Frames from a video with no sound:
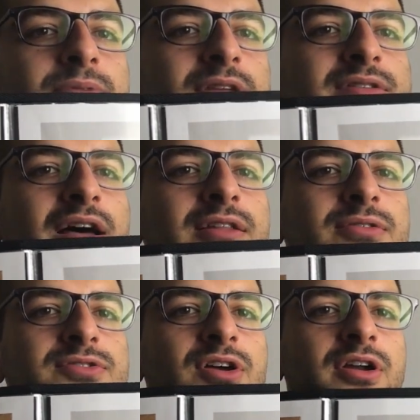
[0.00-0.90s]
Intaglio
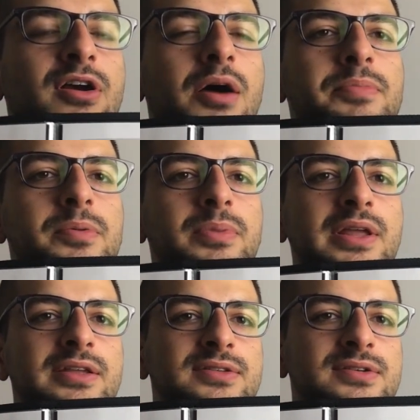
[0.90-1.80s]
is on a copper
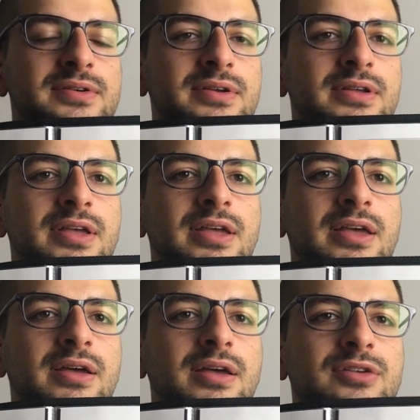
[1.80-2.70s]
plate.
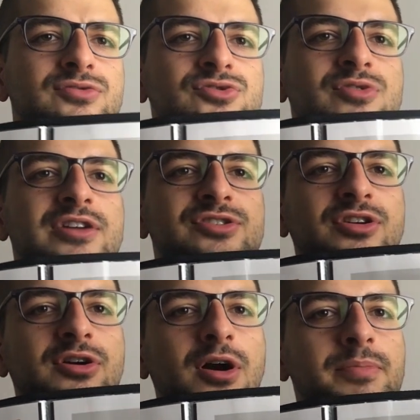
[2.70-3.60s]
You scratch on
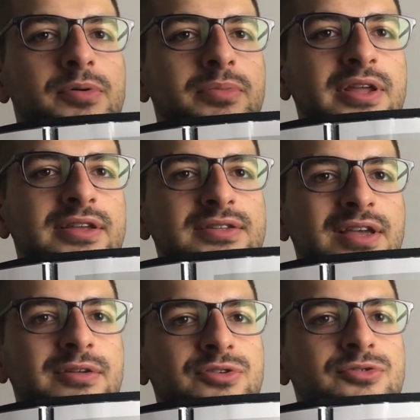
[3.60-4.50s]
a copper plate,
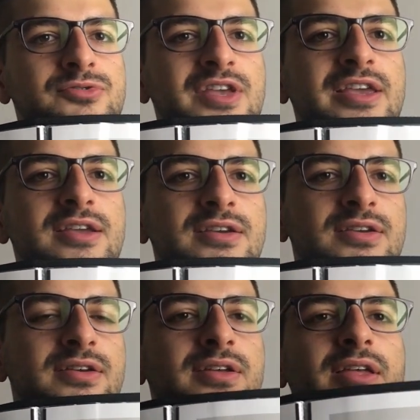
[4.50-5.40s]
and you use ink
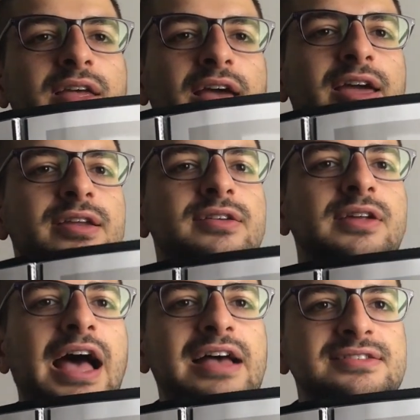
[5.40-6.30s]
and
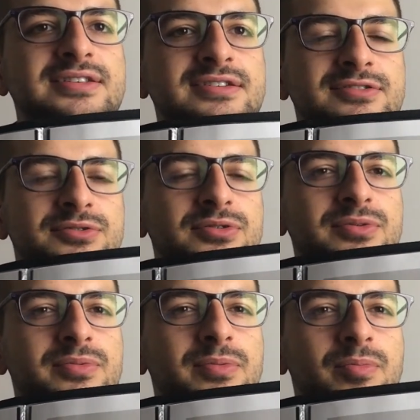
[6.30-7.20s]
acid to
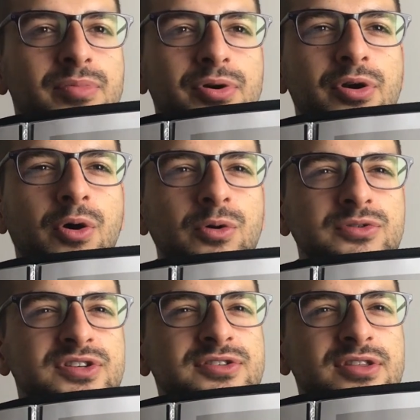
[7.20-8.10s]
burn
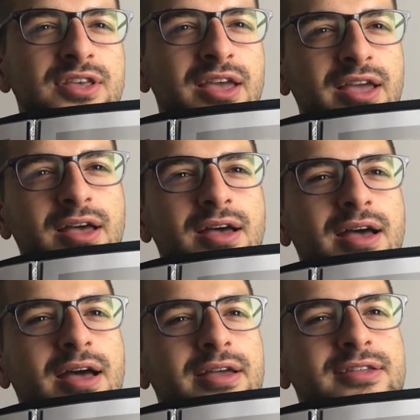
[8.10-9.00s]
holes into
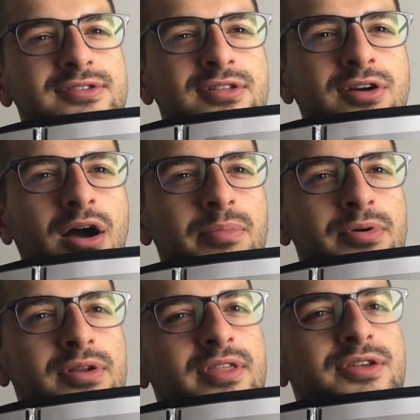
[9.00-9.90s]
the copper,
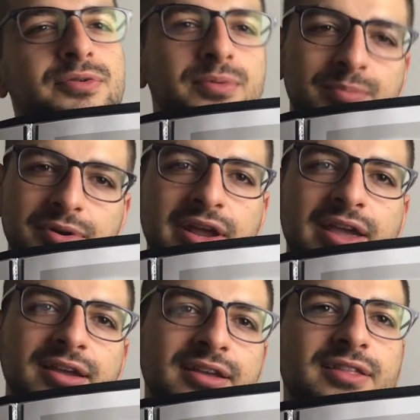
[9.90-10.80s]
and then you put
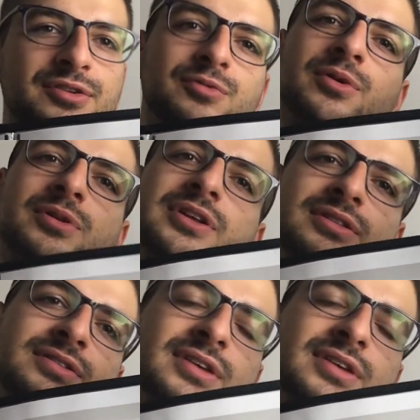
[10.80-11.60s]
ink, and then you roll it.